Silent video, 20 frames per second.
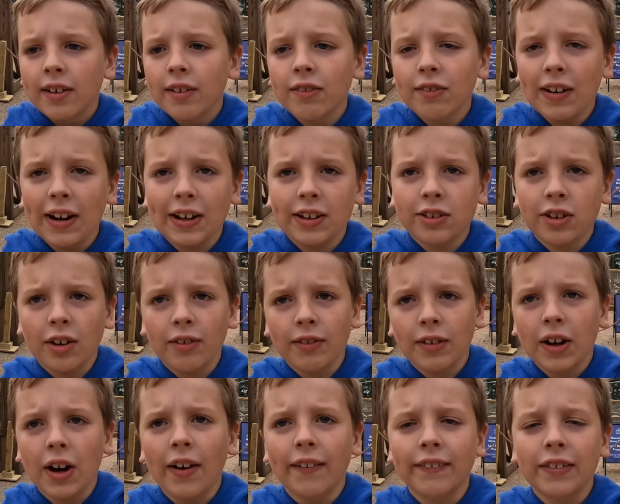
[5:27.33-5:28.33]
next time
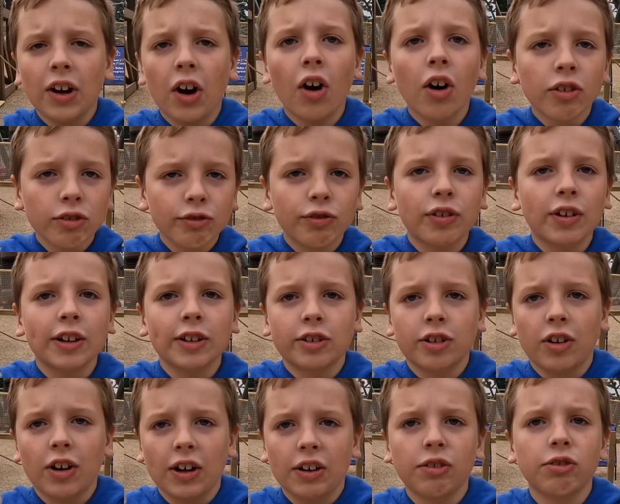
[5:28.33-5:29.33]
we come and hopefully
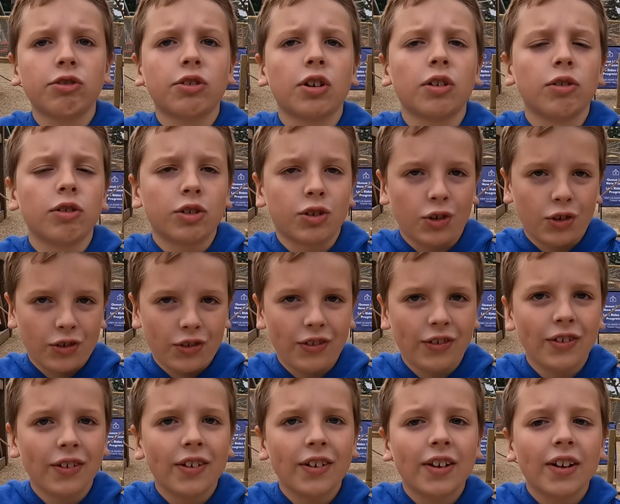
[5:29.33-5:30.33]
cycle 2 is on.
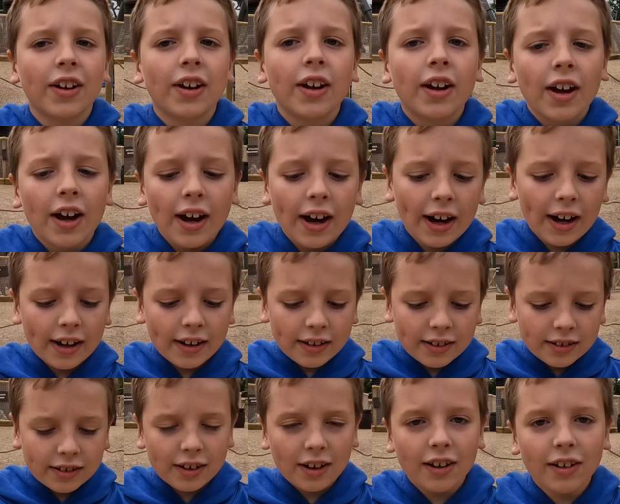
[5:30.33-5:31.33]

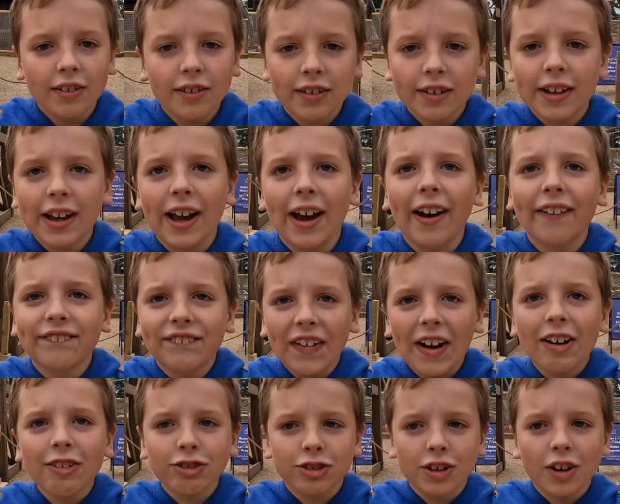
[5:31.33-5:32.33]
So yeah,
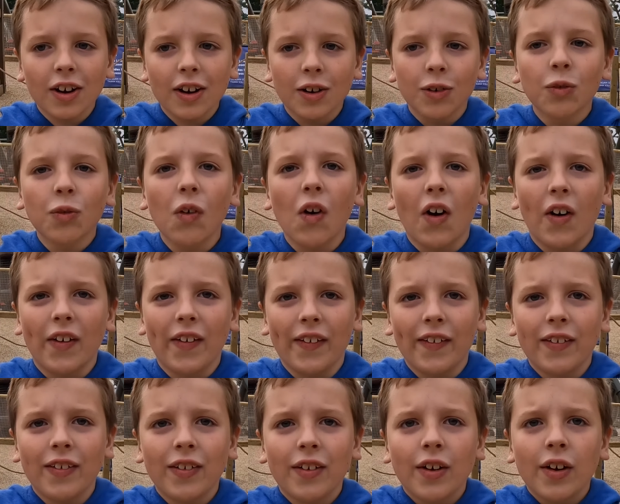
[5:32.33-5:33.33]
about cycle
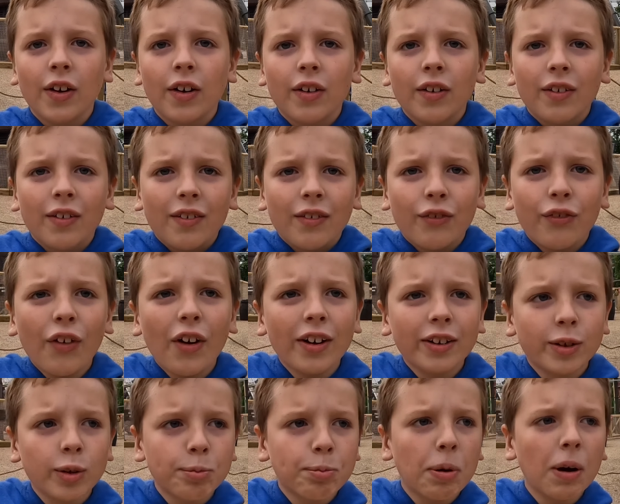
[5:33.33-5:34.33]
1,
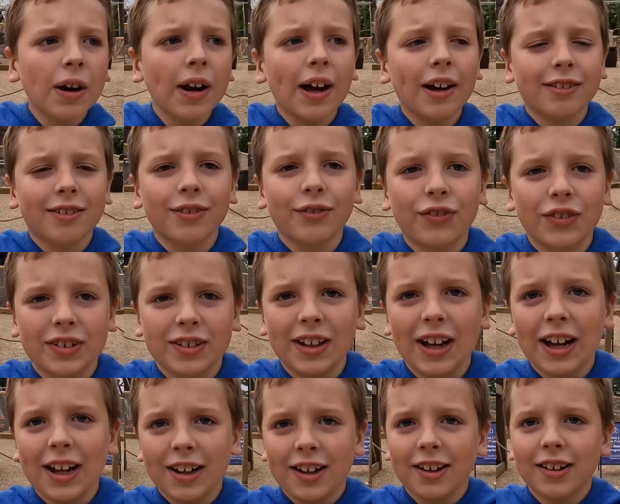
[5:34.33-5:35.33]
first you pull out of the
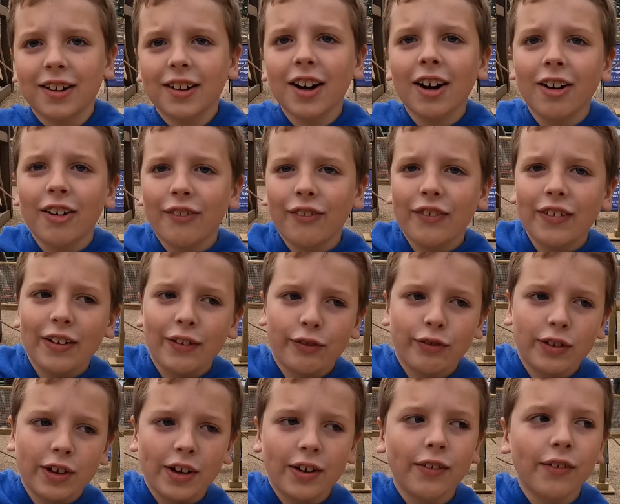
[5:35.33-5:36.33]
station, go up the
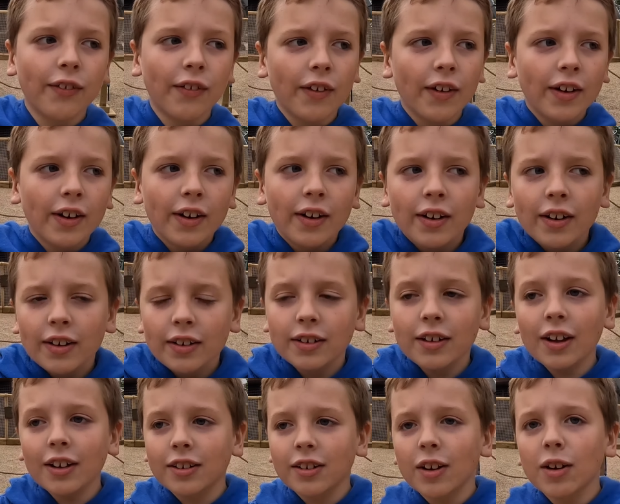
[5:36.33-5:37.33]
lift hill,
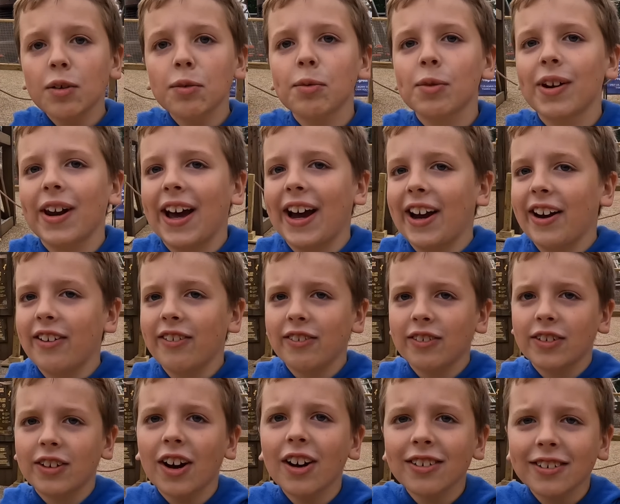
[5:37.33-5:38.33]
does the normal layout,
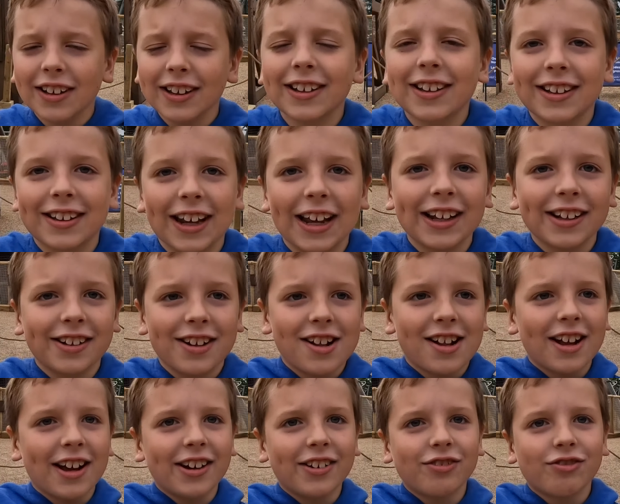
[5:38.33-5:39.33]
goes into danger
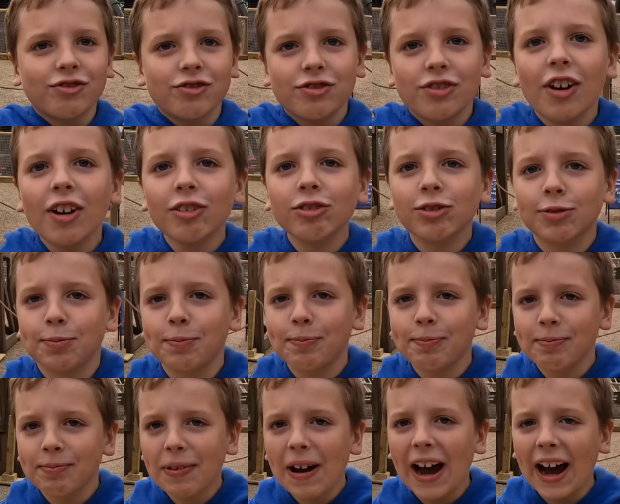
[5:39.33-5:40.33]
shed, rolls
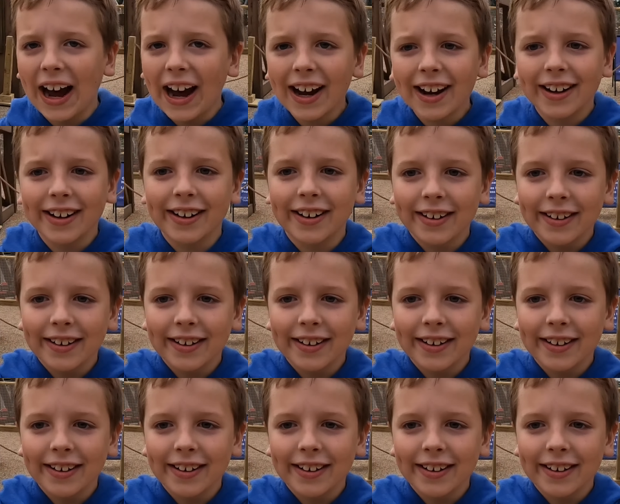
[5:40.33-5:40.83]
back,